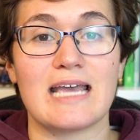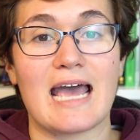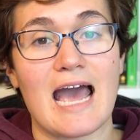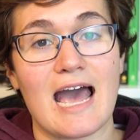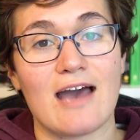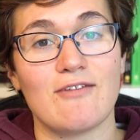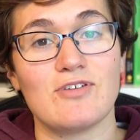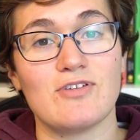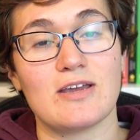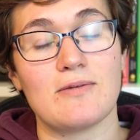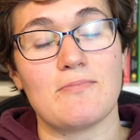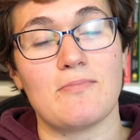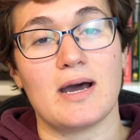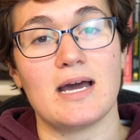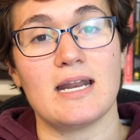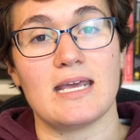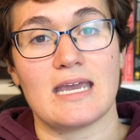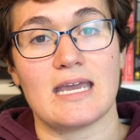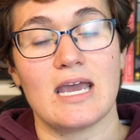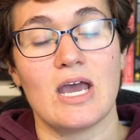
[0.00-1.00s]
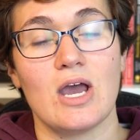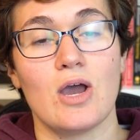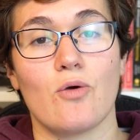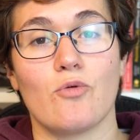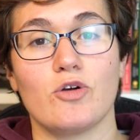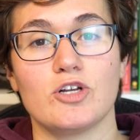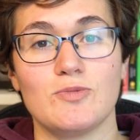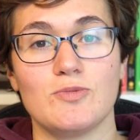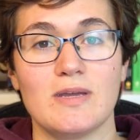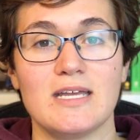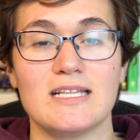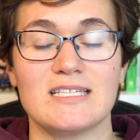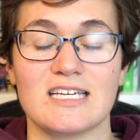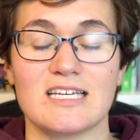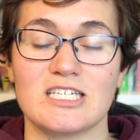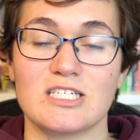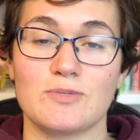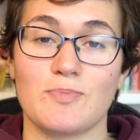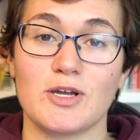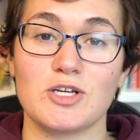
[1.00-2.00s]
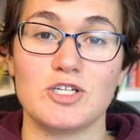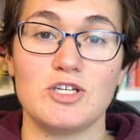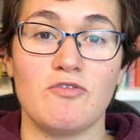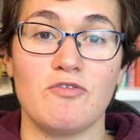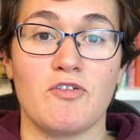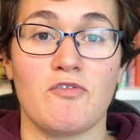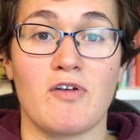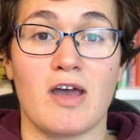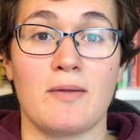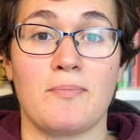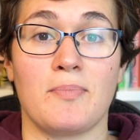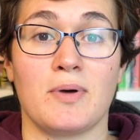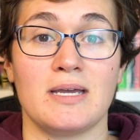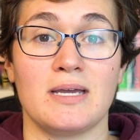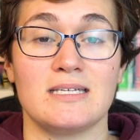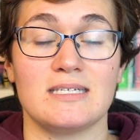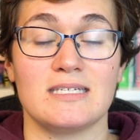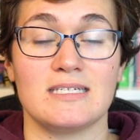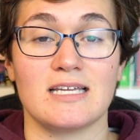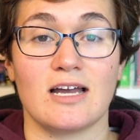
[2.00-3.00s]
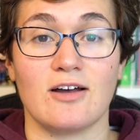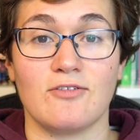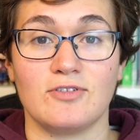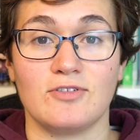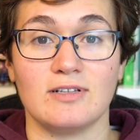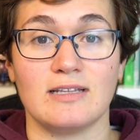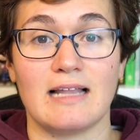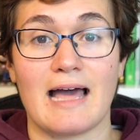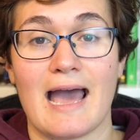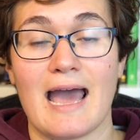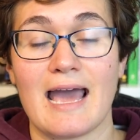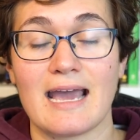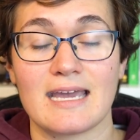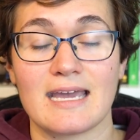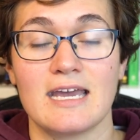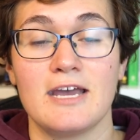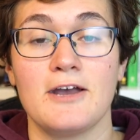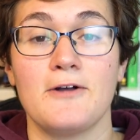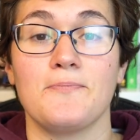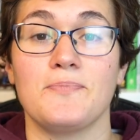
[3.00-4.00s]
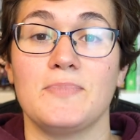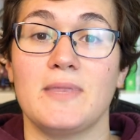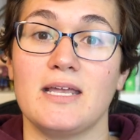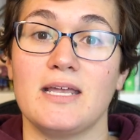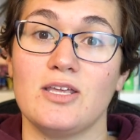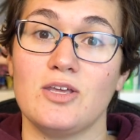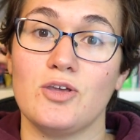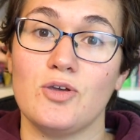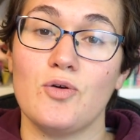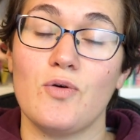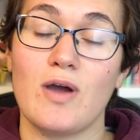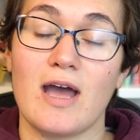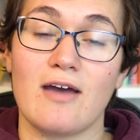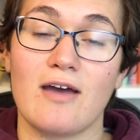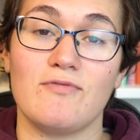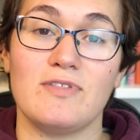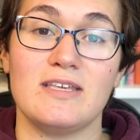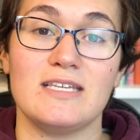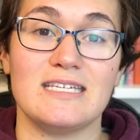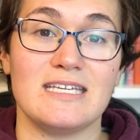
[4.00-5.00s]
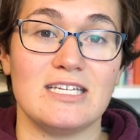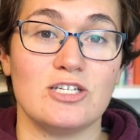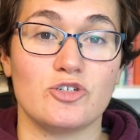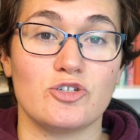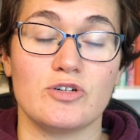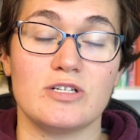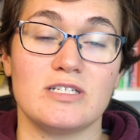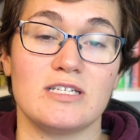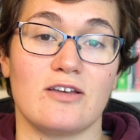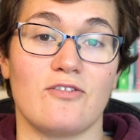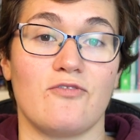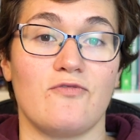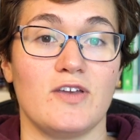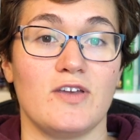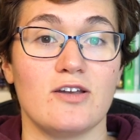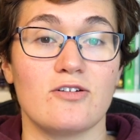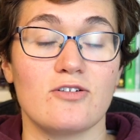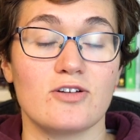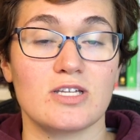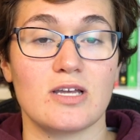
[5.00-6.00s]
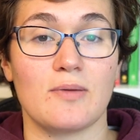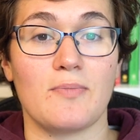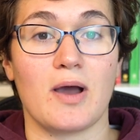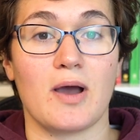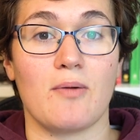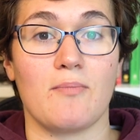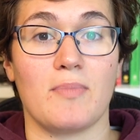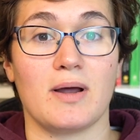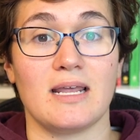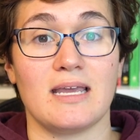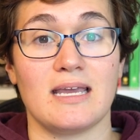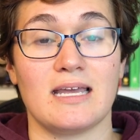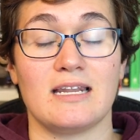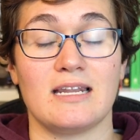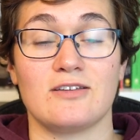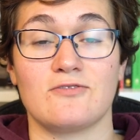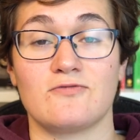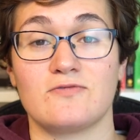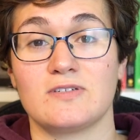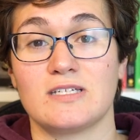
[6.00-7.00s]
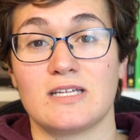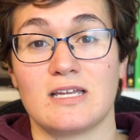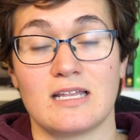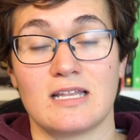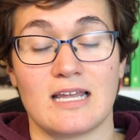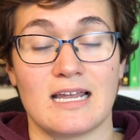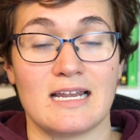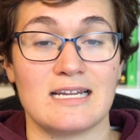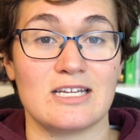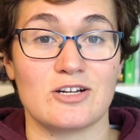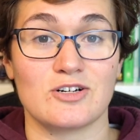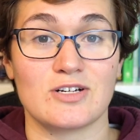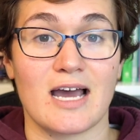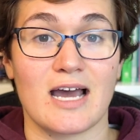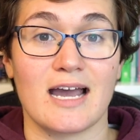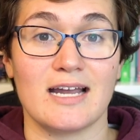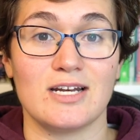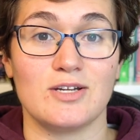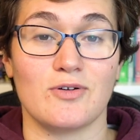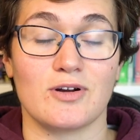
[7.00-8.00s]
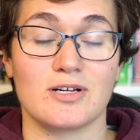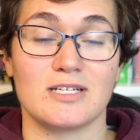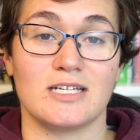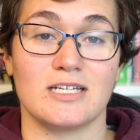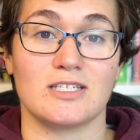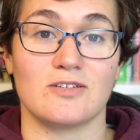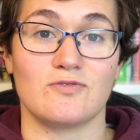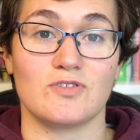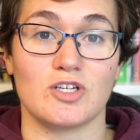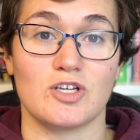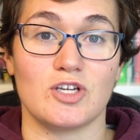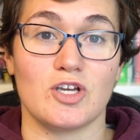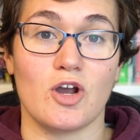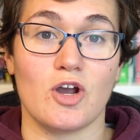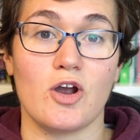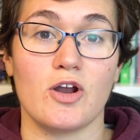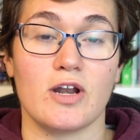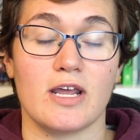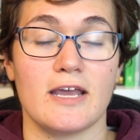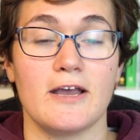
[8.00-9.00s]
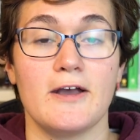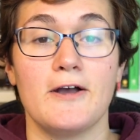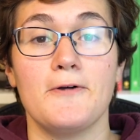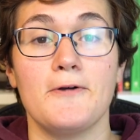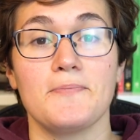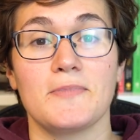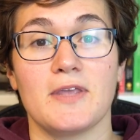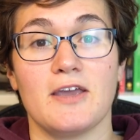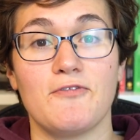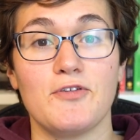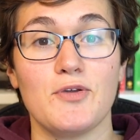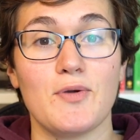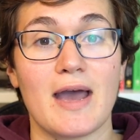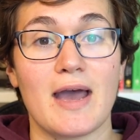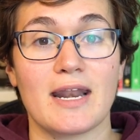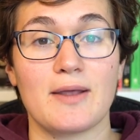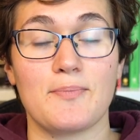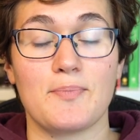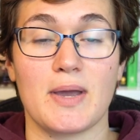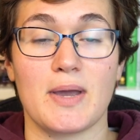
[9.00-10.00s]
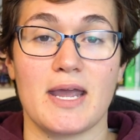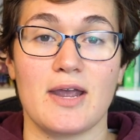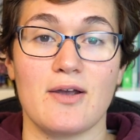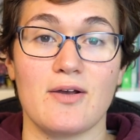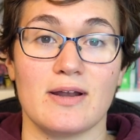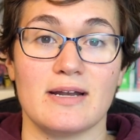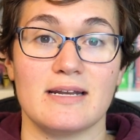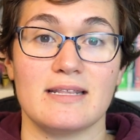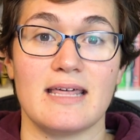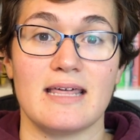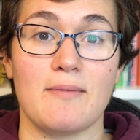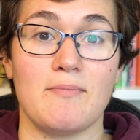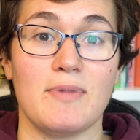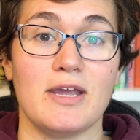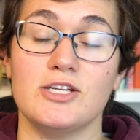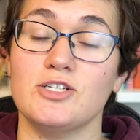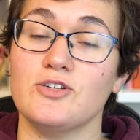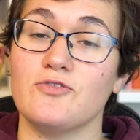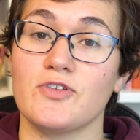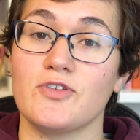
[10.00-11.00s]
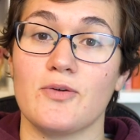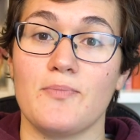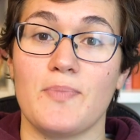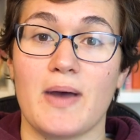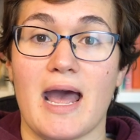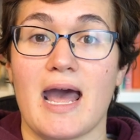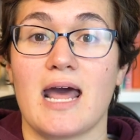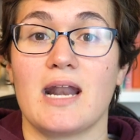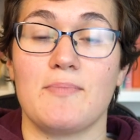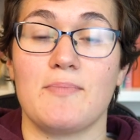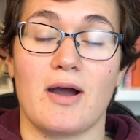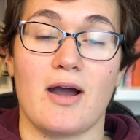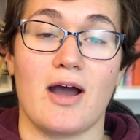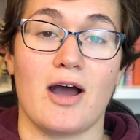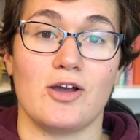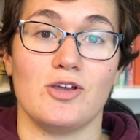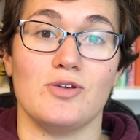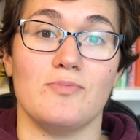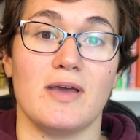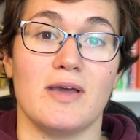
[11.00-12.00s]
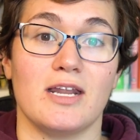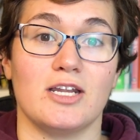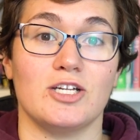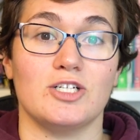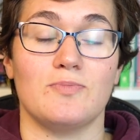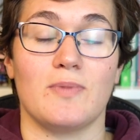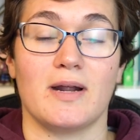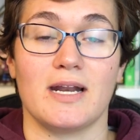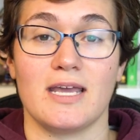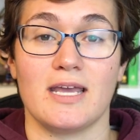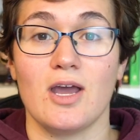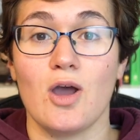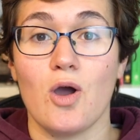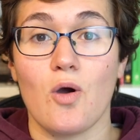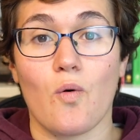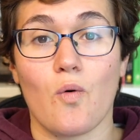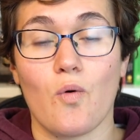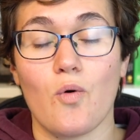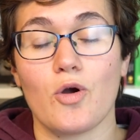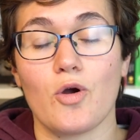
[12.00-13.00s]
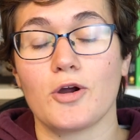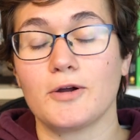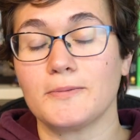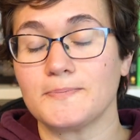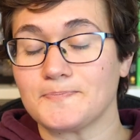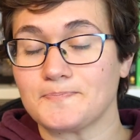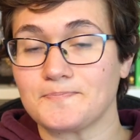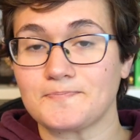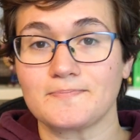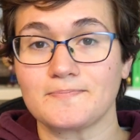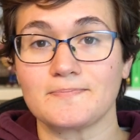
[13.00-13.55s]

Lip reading: having money, which means, especially if you've had places of lack, that you have these intrinsic fears about money and they're tied to our sense of security. If you had a parent that made you feel bad about how you managed money, or